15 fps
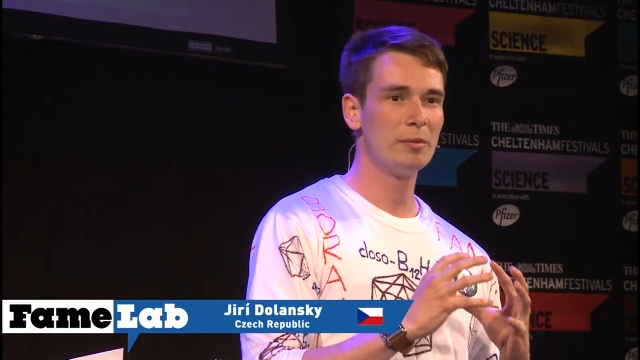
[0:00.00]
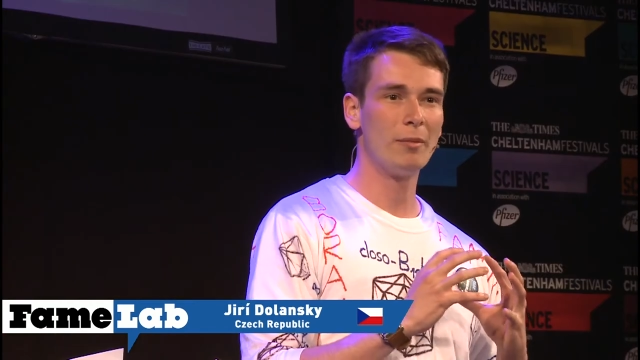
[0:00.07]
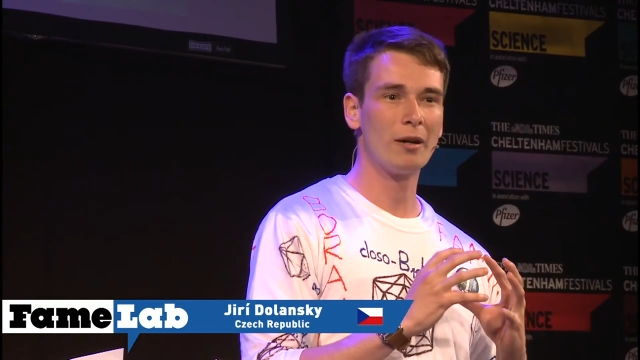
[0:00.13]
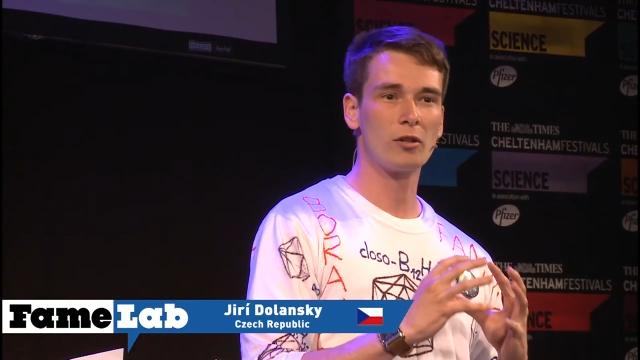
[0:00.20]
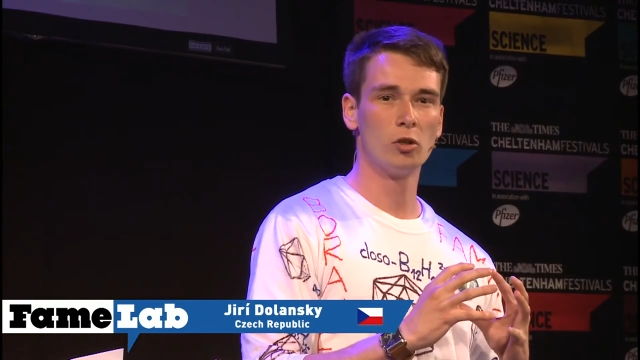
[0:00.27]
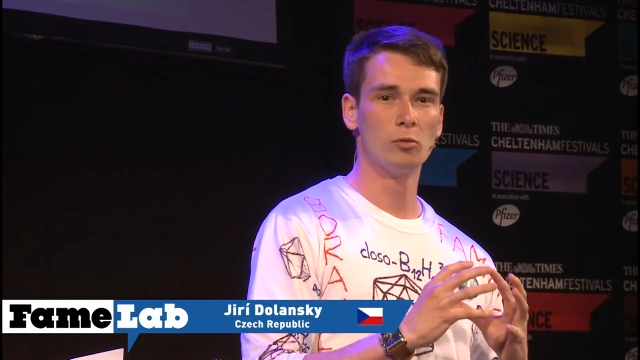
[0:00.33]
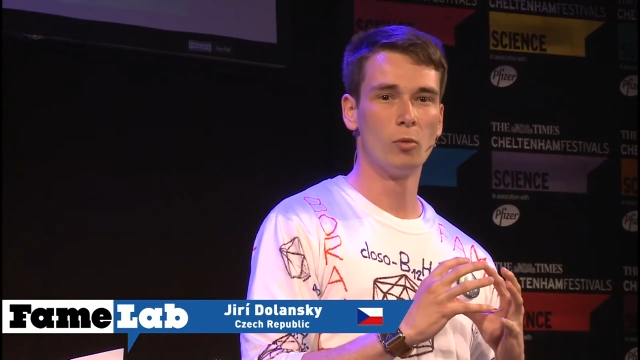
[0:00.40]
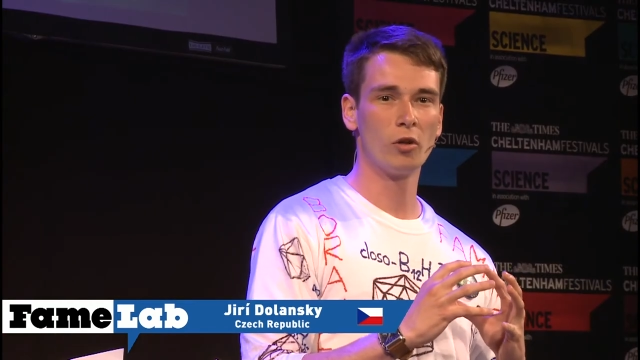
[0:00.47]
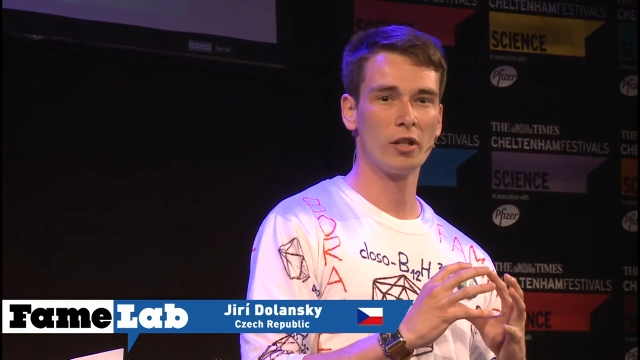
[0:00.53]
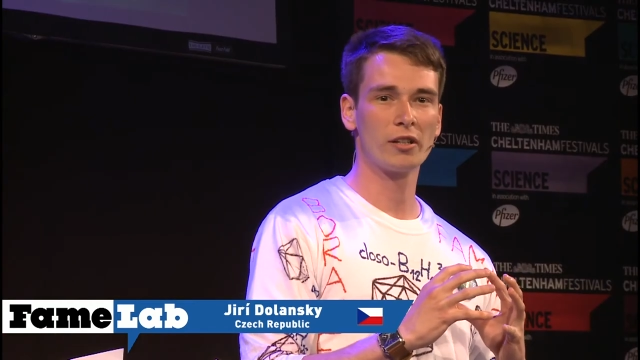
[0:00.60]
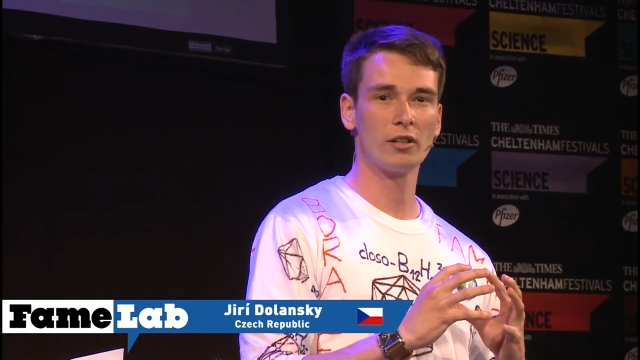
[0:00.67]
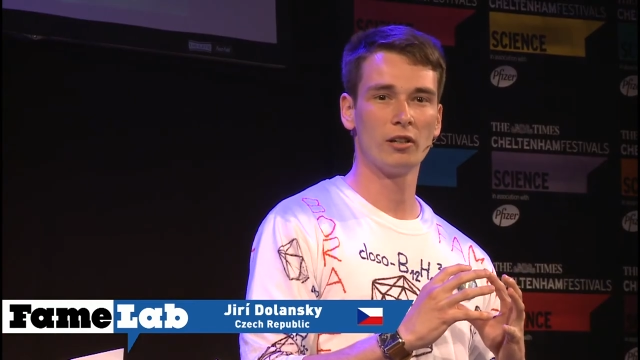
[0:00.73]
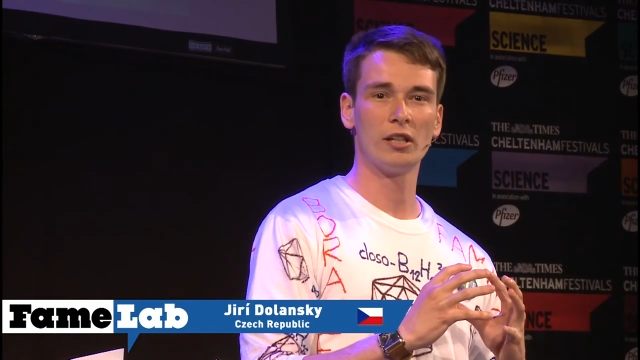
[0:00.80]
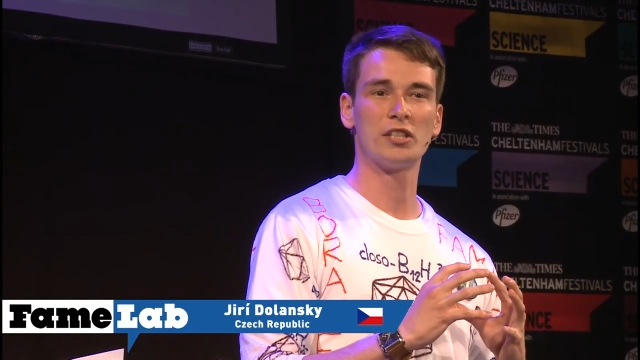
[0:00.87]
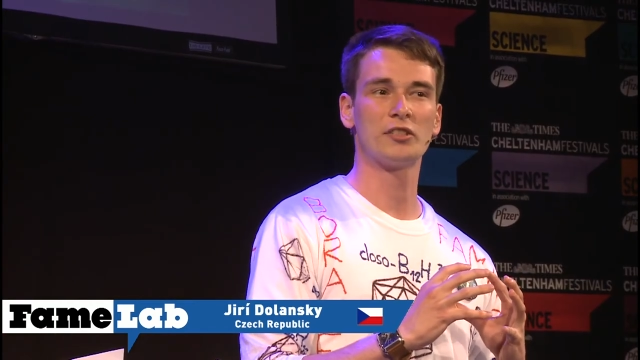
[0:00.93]

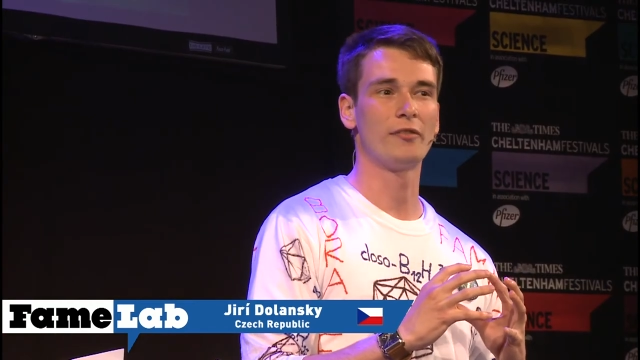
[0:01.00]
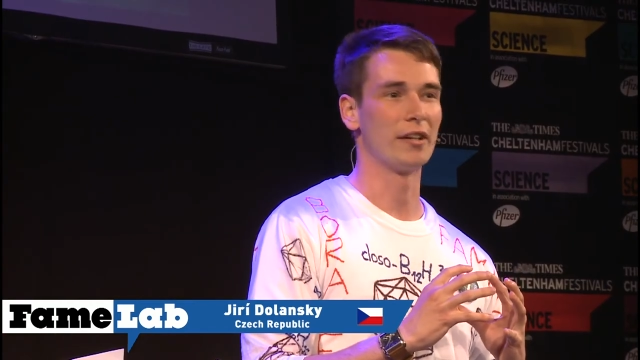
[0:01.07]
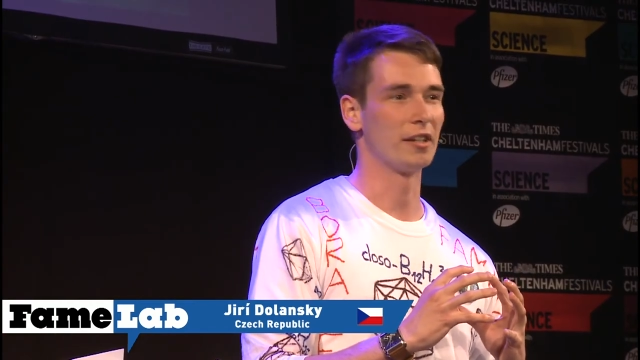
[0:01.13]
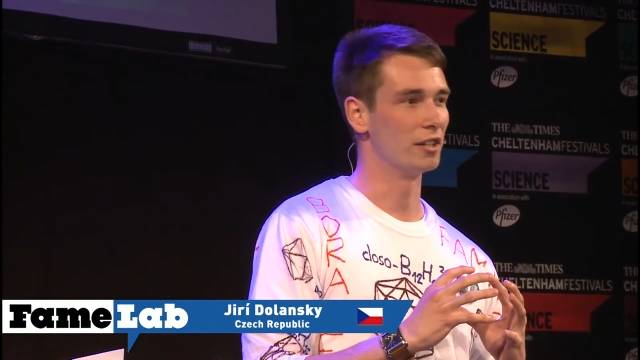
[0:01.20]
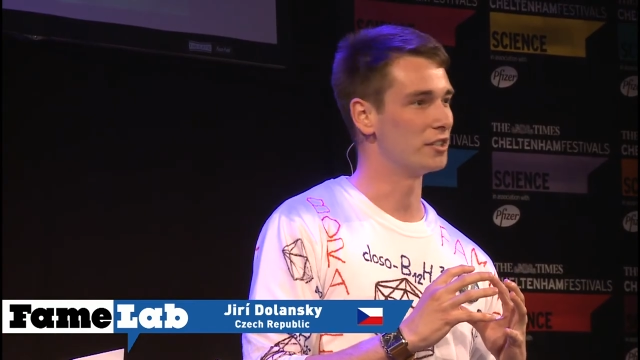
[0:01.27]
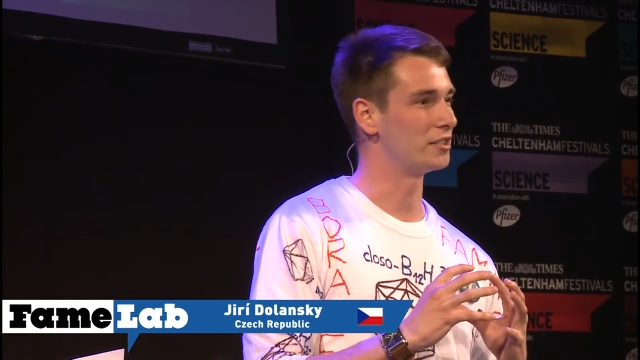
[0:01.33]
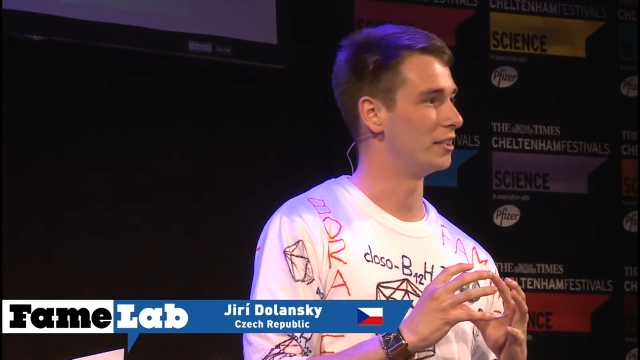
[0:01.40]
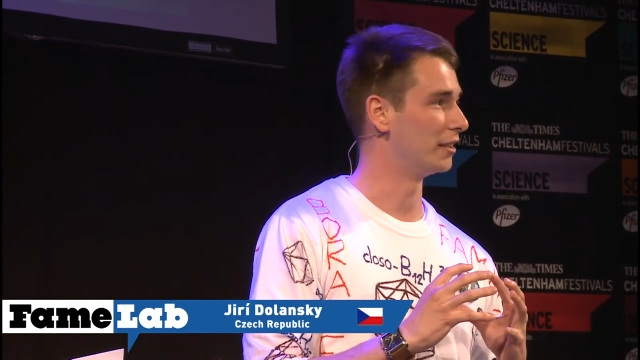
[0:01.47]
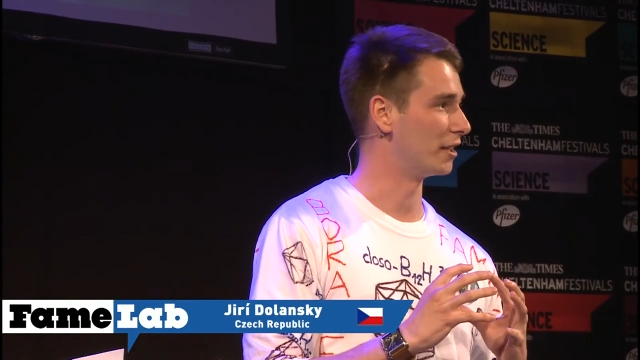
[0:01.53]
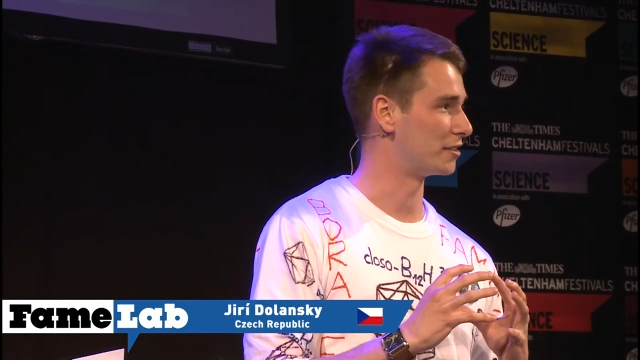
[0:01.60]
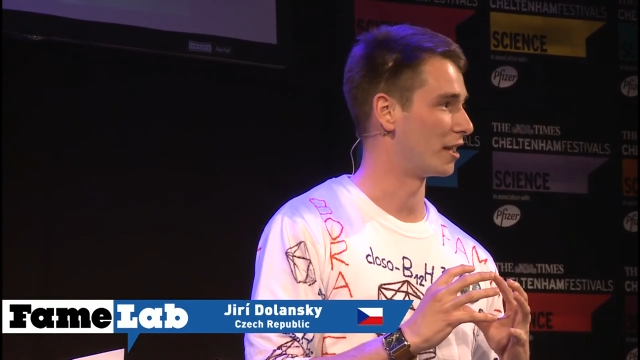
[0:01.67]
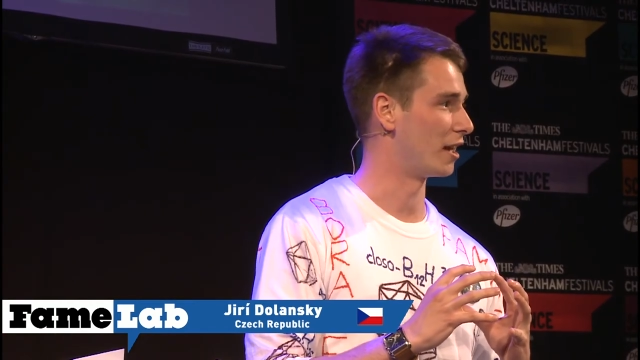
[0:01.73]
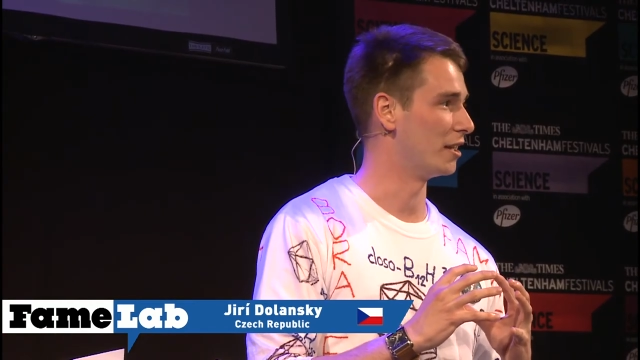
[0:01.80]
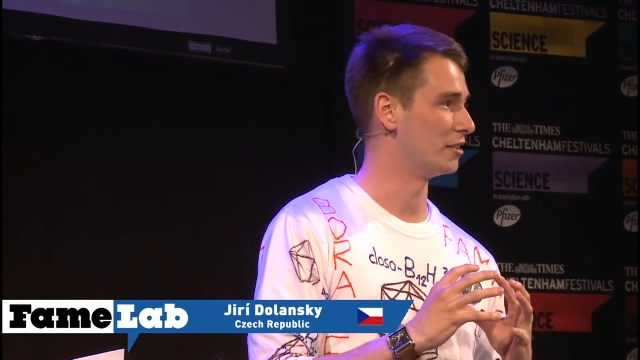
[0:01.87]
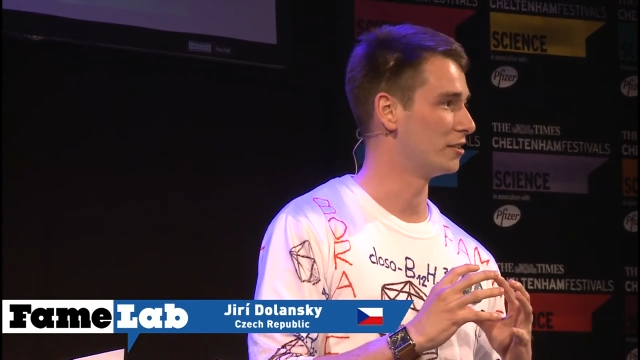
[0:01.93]
macromolecule is finally
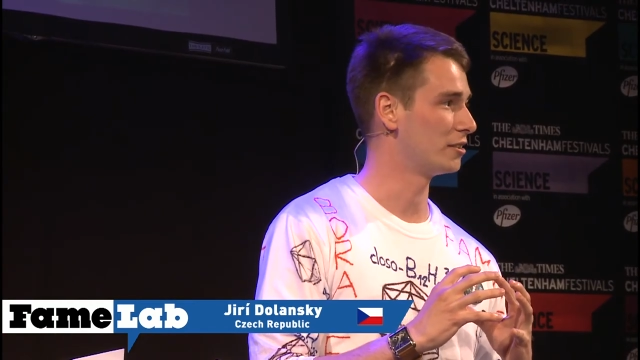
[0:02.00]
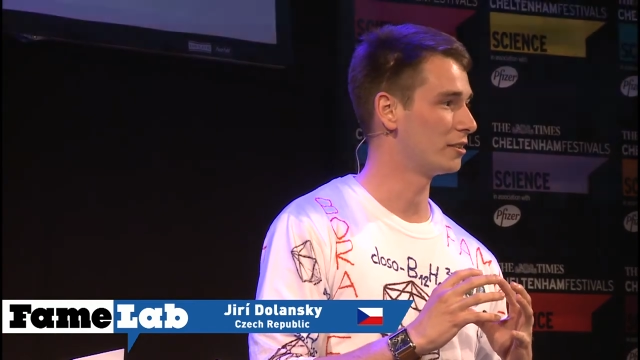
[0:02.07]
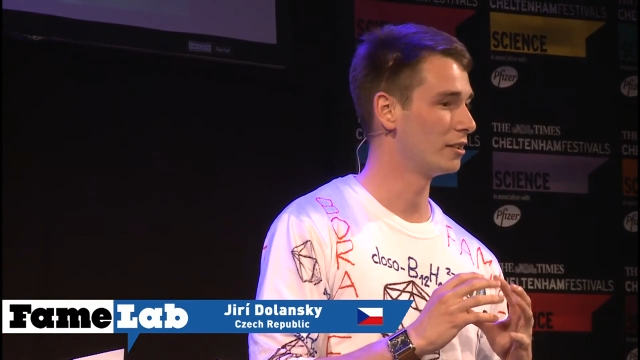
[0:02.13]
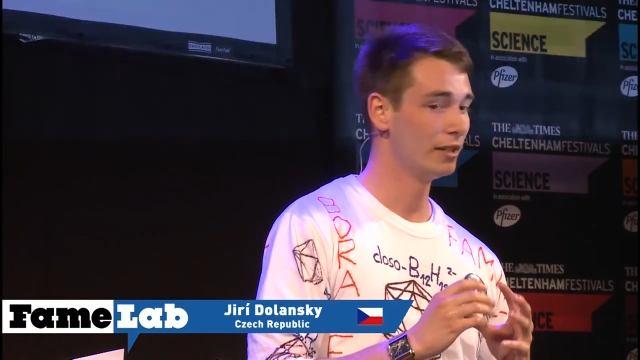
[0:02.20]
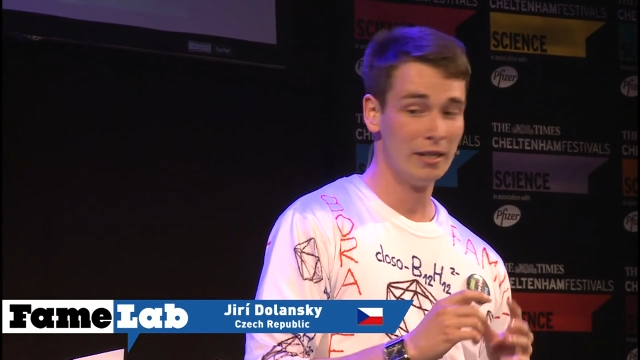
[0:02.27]
synthesized.